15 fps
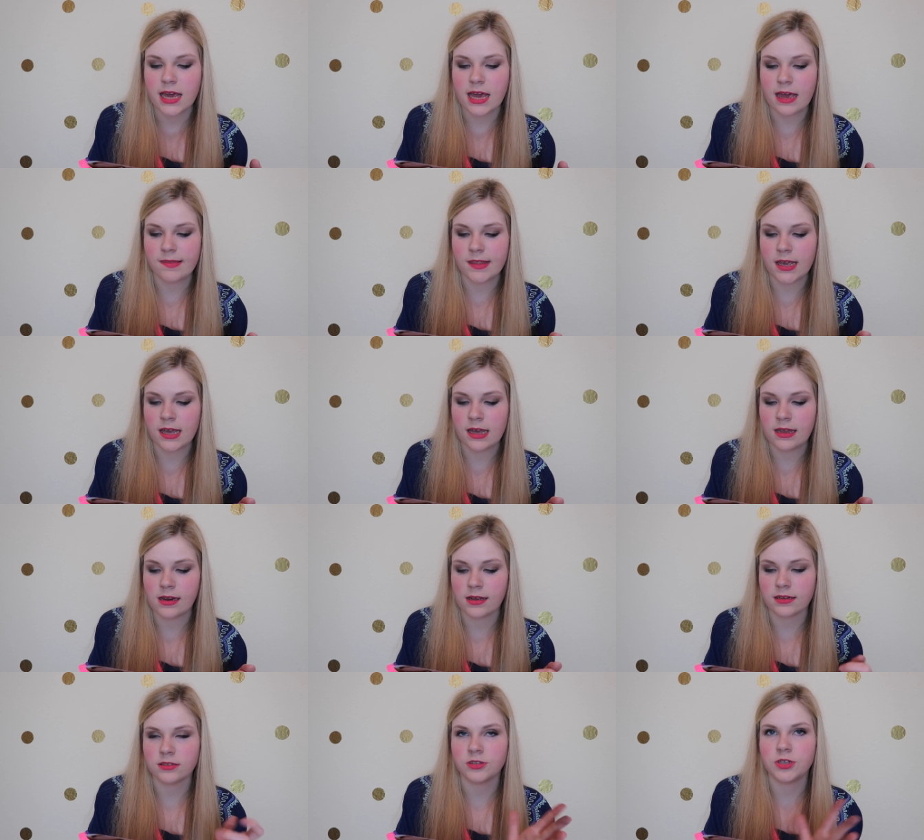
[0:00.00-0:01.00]
And
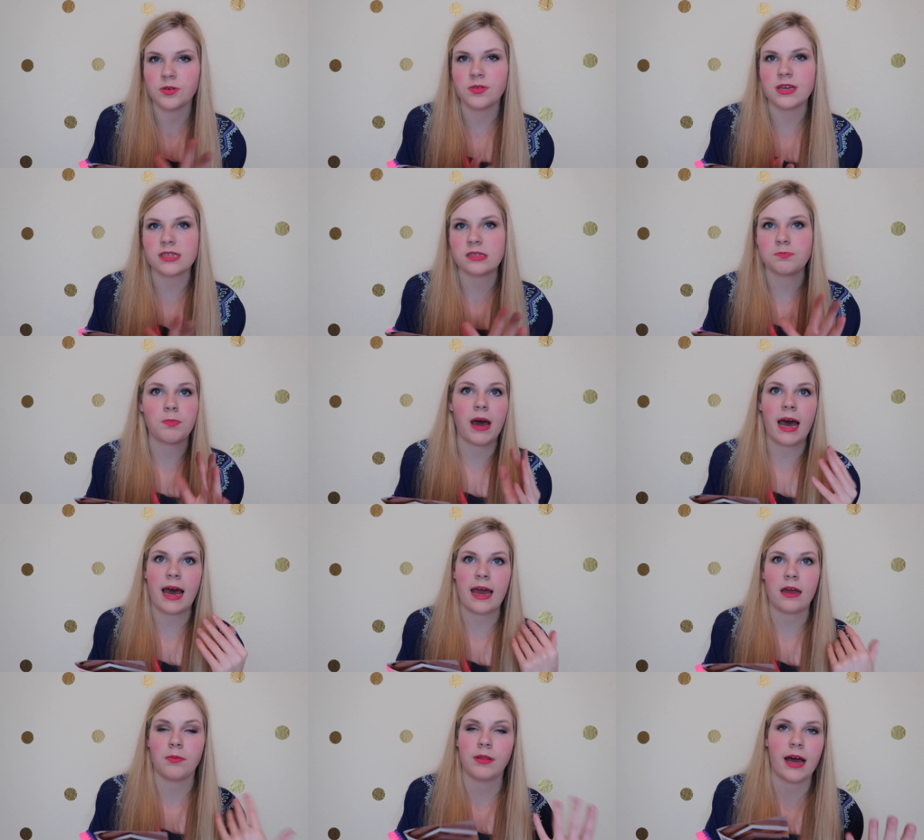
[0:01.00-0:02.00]
then do this
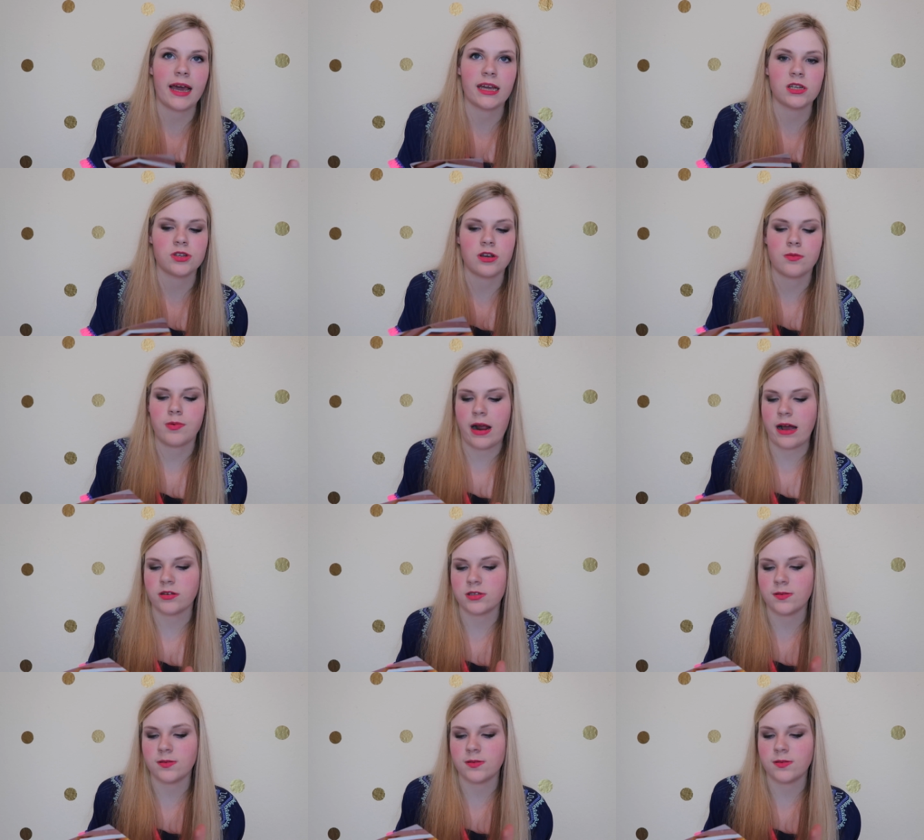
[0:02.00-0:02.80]
by applying it to your brow.